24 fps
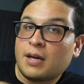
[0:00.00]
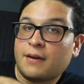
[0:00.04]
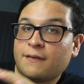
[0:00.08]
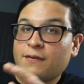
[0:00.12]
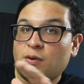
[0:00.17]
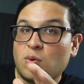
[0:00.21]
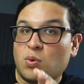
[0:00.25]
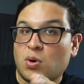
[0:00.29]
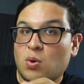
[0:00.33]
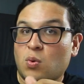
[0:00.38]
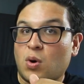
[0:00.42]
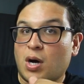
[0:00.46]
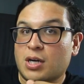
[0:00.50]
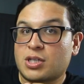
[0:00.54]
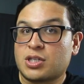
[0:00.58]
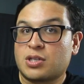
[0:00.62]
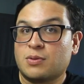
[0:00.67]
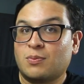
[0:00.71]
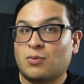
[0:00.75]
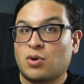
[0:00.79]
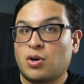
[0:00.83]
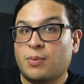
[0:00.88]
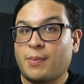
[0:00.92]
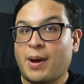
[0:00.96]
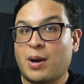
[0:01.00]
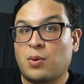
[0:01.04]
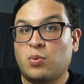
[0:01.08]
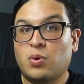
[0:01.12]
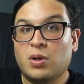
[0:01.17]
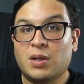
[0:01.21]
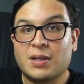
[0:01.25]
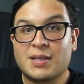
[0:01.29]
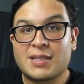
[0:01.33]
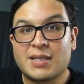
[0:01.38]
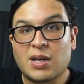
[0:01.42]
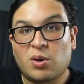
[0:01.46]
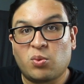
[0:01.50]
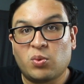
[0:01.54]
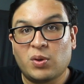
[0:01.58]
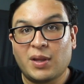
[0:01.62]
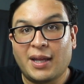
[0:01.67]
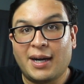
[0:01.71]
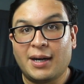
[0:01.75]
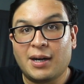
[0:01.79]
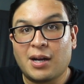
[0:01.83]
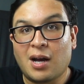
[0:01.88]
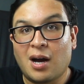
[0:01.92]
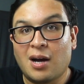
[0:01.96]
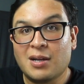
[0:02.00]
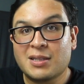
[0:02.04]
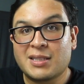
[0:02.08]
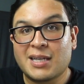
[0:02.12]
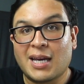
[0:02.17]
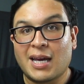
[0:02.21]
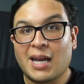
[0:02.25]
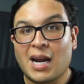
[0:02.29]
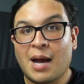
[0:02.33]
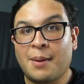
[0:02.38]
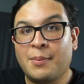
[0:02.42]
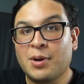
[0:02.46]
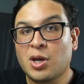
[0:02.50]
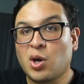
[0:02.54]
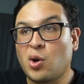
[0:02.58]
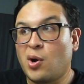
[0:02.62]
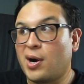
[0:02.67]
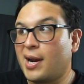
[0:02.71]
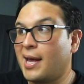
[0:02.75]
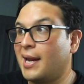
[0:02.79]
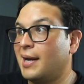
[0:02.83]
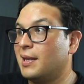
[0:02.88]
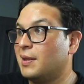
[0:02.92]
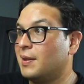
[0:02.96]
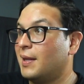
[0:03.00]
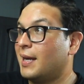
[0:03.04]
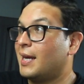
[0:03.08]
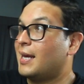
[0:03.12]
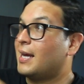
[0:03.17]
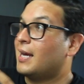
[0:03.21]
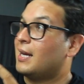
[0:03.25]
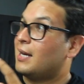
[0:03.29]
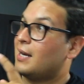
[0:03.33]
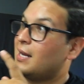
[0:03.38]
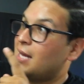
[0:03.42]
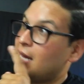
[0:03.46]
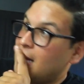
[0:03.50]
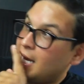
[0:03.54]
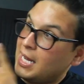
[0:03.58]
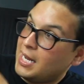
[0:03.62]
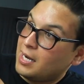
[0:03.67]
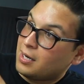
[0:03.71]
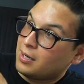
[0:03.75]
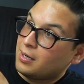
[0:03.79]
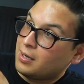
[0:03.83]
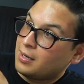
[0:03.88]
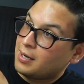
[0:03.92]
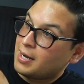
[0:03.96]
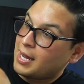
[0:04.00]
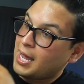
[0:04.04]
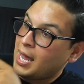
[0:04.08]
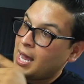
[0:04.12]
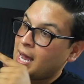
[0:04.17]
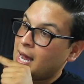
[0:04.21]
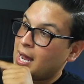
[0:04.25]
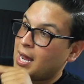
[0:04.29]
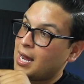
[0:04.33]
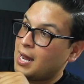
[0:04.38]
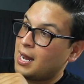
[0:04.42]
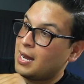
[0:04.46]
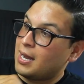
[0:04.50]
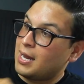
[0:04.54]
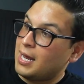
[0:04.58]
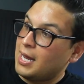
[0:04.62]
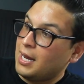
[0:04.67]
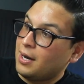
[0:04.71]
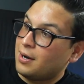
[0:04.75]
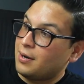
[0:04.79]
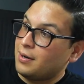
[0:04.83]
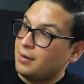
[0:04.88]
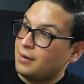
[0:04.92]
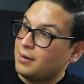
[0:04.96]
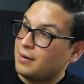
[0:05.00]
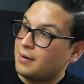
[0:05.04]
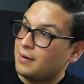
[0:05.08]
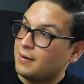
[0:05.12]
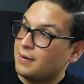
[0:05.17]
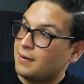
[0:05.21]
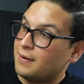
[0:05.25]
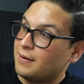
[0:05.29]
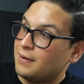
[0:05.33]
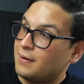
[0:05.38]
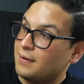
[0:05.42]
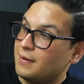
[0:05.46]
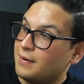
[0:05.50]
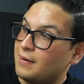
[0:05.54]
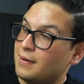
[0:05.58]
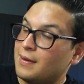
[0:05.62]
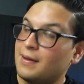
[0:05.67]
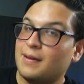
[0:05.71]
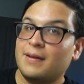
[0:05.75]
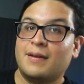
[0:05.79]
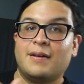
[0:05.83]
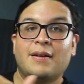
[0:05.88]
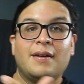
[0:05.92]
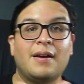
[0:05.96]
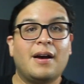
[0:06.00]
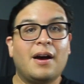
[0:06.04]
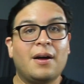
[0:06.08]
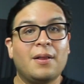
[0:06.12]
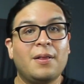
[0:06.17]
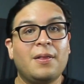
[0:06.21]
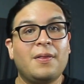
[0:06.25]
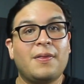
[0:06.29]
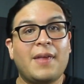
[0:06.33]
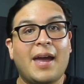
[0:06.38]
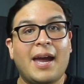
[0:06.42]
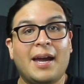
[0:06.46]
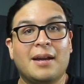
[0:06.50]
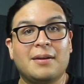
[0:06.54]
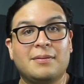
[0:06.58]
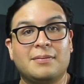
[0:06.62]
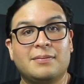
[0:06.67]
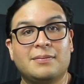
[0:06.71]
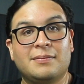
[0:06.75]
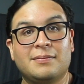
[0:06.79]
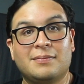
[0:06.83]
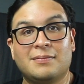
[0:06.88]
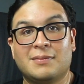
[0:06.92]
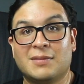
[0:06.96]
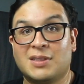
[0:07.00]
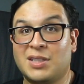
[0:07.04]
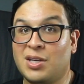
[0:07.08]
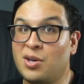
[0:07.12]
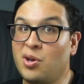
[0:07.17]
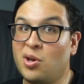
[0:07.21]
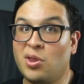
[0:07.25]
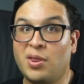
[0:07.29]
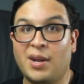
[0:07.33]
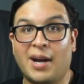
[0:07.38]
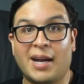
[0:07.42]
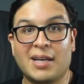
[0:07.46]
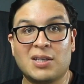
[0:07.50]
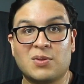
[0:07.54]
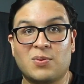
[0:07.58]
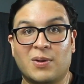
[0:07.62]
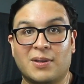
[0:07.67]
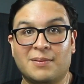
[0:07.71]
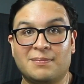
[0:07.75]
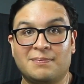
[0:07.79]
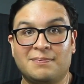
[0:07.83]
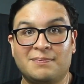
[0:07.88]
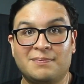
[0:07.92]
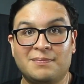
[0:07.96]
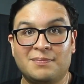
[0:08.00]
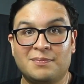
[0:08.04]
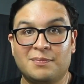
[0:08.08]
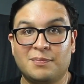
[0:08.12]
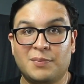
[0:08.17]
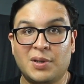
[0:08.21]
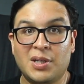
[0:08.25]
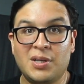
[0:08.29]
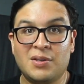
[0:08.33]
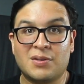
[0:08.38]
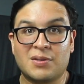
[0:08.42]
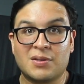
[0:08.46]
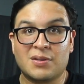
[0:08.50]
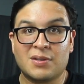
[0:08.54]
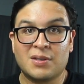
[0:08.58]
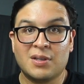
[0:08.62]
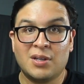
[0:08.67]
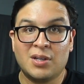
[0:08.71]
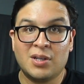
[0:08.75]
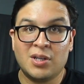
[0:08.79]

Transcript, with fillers: If you wanna watch some more of my real estate related content, I'm gonna go on ahead and link it here and here other than that, see you on the next one. Peace.